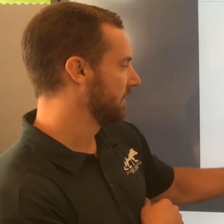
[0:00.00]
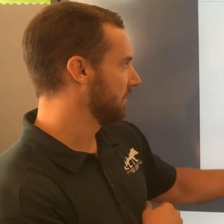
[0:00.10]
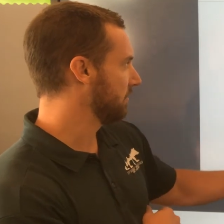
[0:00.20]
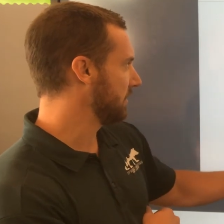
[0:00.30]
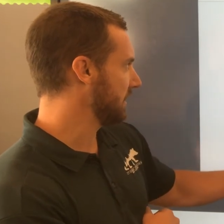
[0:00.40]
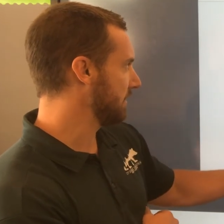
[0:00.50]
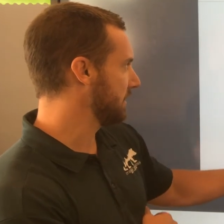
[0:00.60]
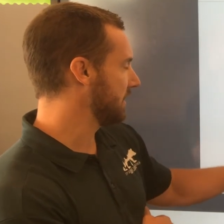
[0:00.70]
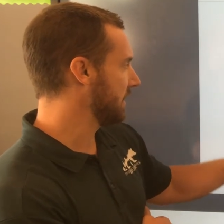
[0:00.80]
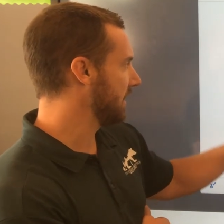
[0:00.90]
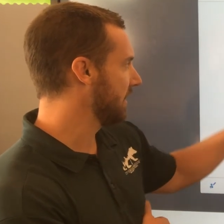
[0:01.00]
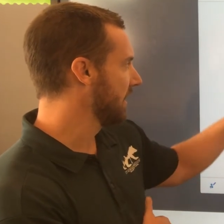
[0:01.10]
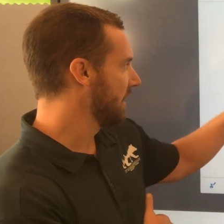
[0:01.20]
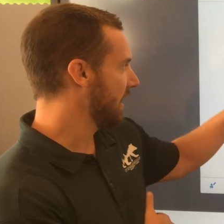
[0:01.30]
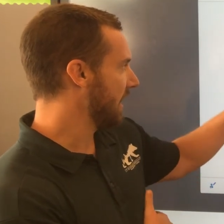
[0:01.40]
1 times 10,
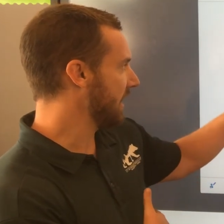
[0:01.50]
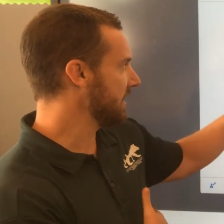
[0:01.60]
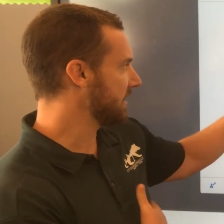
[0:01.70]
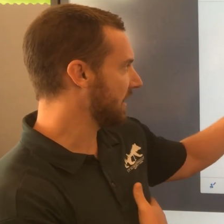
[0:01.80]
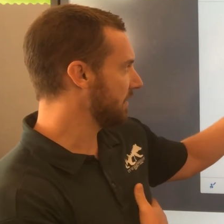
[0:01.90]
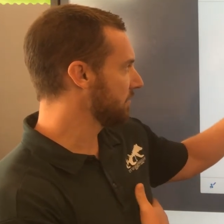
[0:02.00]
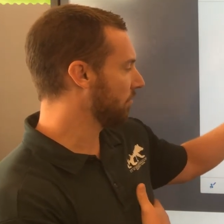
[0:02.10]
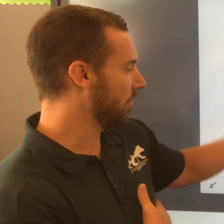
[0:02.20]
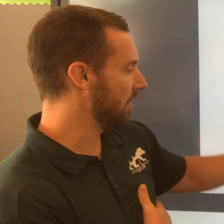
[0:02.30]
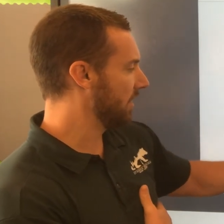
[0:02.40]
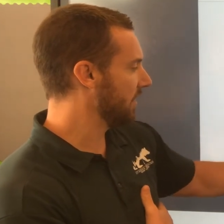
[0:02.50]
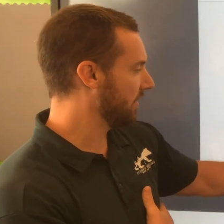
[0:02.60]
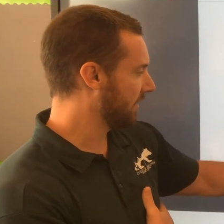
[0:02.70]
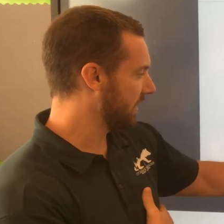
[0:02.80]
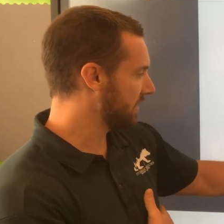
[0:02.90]
8 times
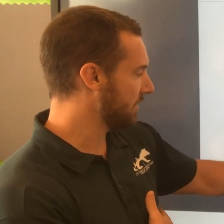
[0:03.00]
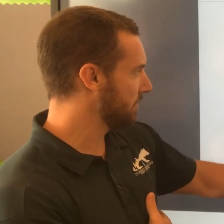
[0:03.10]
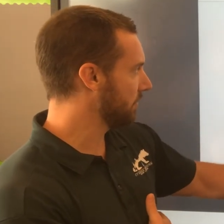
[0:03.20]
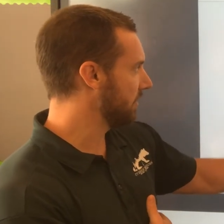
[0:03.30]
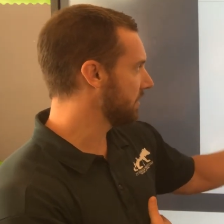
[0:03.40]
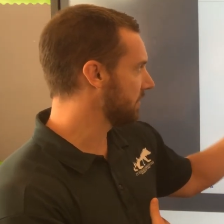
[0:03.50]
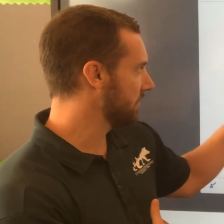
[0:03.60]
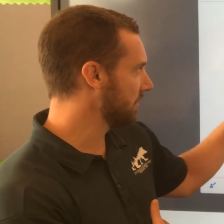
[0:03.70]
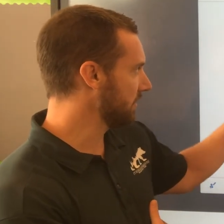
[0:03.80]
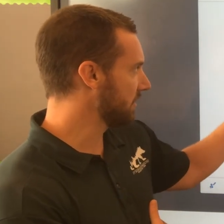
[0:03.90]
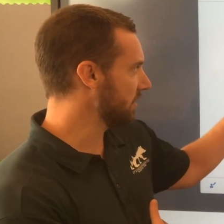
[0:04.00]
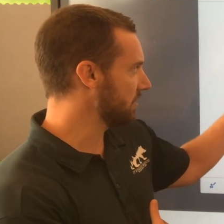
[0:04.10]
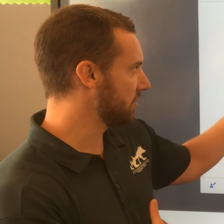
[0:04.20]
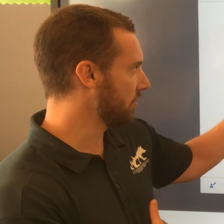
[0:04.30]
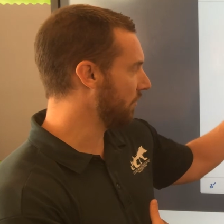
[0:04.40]
1, 8 times 1, so it looks good
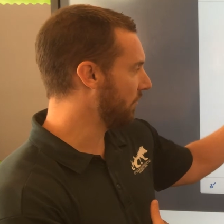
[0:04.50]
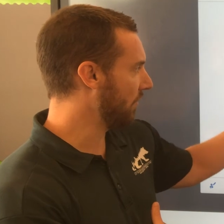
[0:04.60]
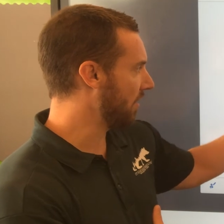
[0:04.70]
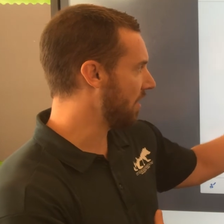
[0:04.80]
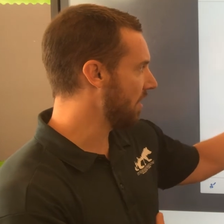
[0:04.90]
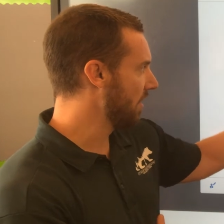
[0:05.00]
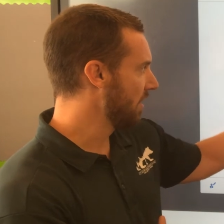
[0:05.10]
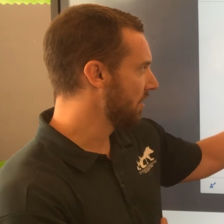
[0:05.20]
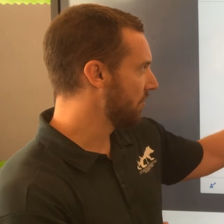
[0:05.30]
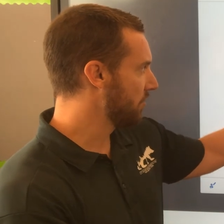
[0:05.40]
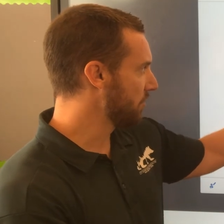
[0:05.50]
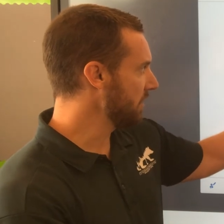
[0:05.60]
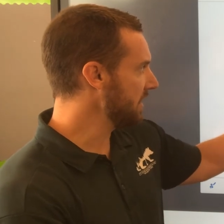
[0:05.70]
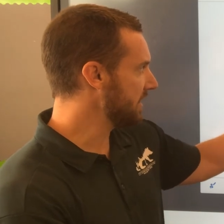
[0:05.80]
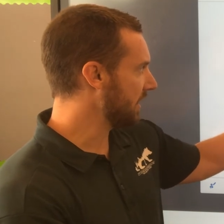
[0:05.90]
so far.
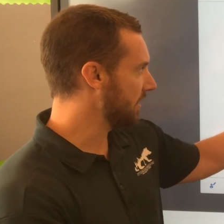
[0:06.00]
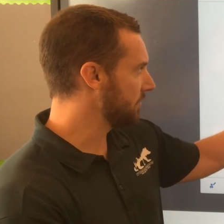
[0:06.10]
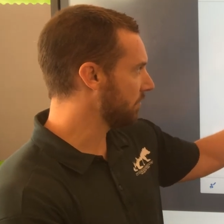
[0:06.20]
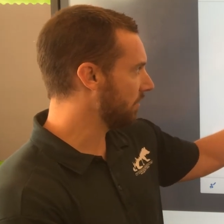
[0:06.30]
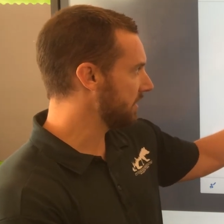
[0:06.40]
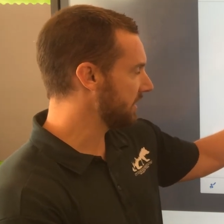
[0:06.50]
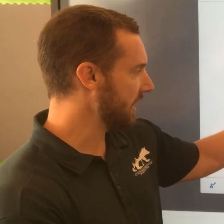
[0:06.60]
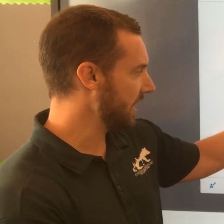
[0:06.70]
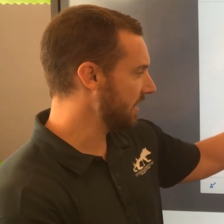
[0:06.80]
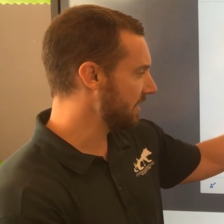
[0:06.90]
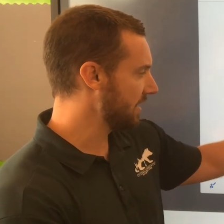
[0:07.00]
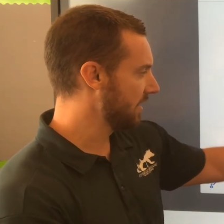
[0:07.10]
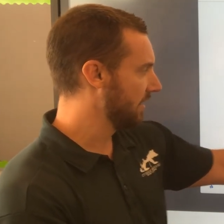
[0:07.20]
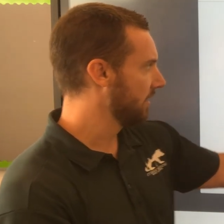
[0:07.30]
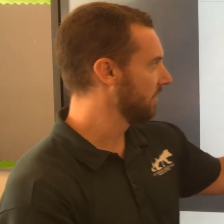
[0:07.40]
3 times 1/10,
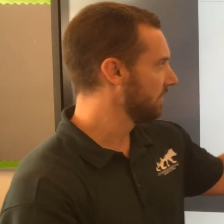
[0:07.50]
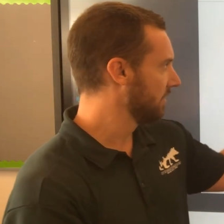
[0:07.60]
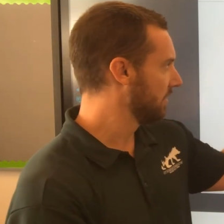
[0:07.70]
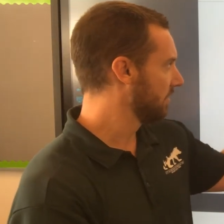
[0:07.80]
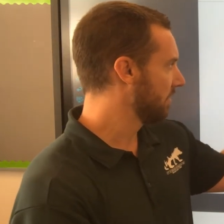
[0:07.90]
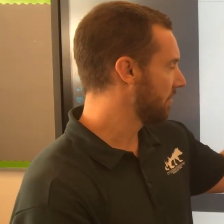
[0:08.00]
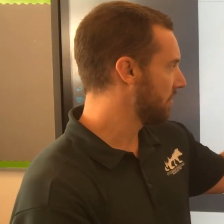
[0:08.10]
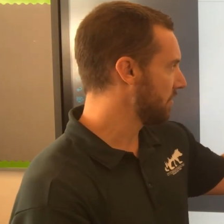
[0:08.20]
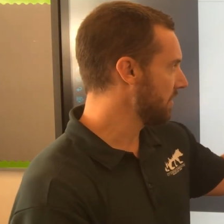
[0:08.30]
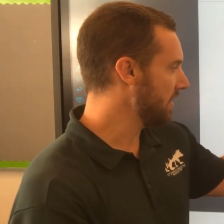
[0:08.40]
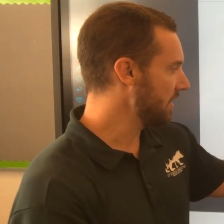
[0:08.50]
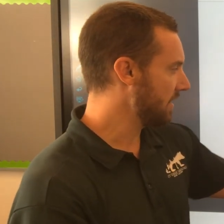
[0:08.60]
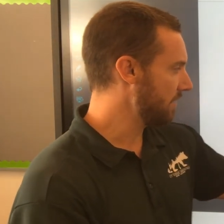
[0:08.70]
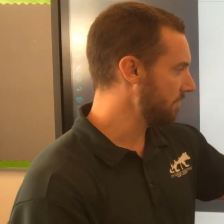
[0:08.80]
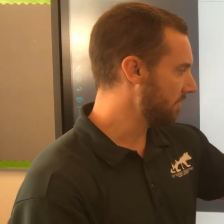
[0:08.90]
3,
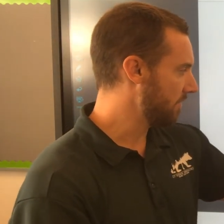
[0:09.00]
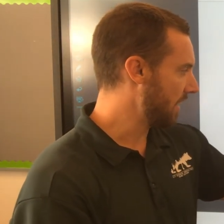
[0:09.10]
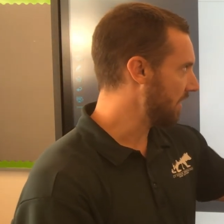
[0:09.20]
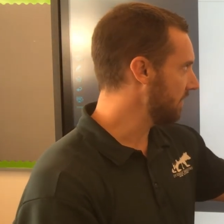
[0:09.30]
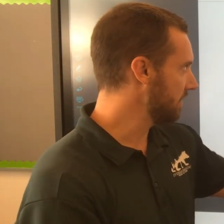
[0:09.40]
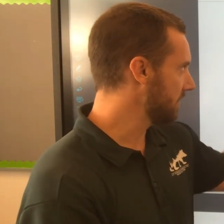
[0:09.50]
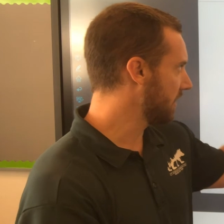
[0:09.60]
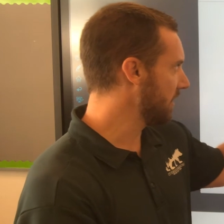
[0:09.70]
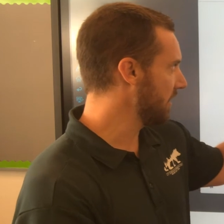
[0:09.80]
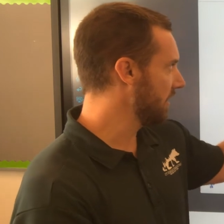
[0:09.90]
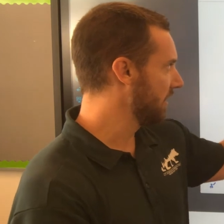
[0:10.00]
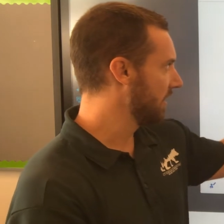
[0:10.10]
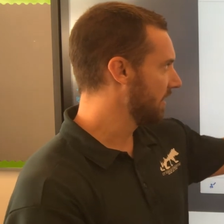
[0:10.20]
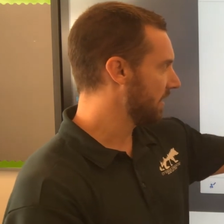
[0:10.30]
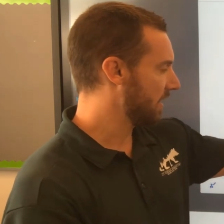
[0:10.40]
yep, that looks good.
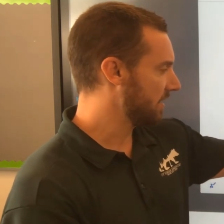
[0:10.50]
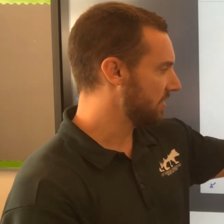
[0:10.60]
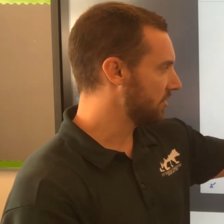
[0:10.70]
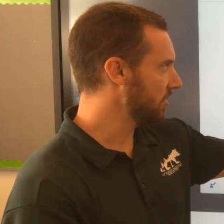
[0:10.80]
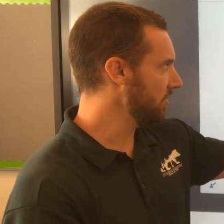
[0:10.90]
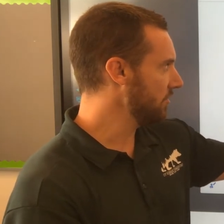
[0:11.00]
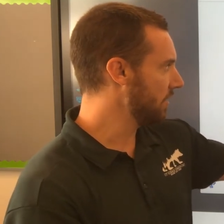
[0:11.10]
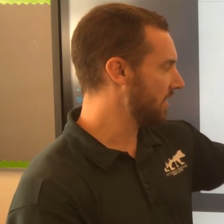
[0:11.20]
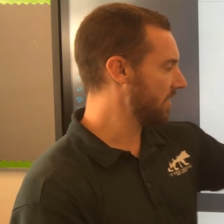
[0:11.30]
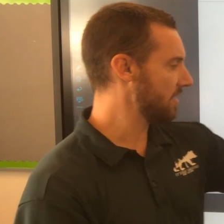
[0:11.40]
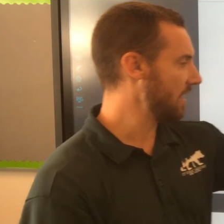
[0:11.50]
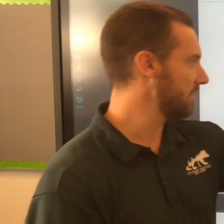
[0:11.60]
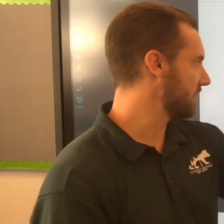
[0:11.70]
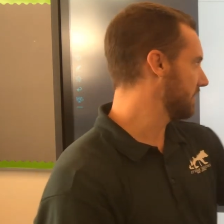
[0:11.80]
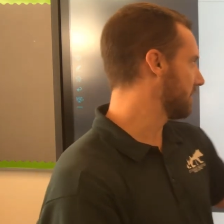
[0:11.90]
And 2 in the
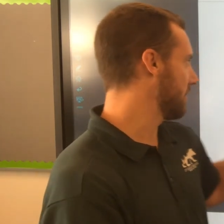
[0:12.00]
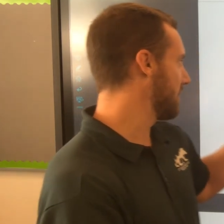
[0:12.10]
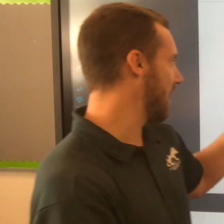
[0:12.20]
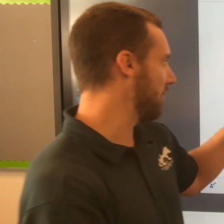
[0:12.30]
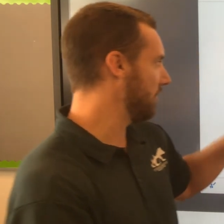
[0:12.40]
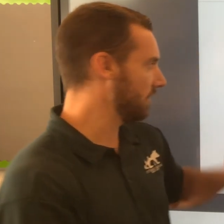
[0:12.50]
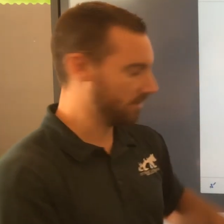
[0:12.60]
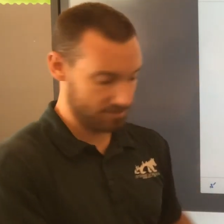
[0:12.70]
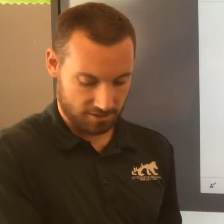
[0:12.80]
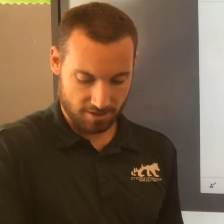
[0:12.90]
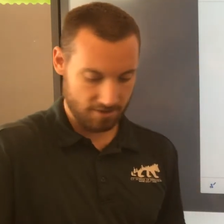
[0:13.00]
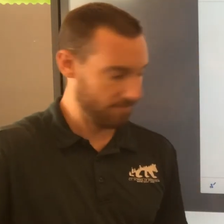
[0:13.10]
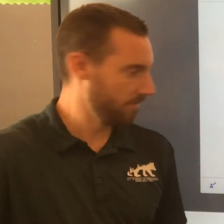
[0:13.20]
thousandths, so that one looks good.